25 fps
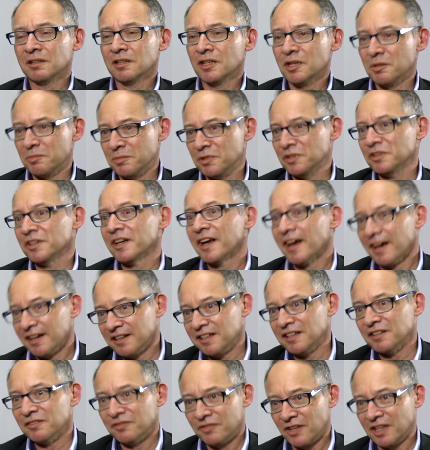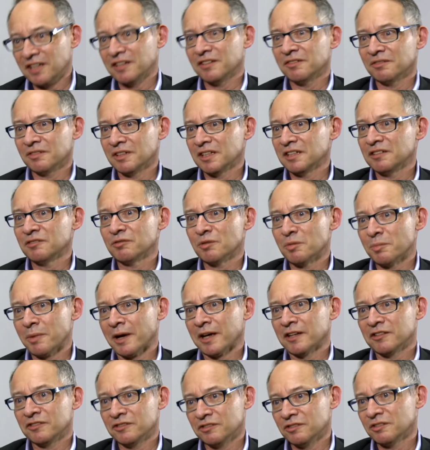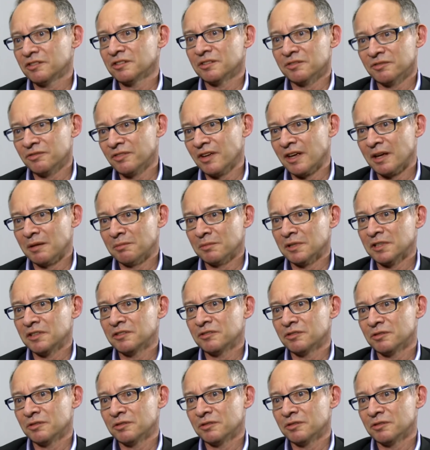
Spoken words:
communicating effectively to a patient and a family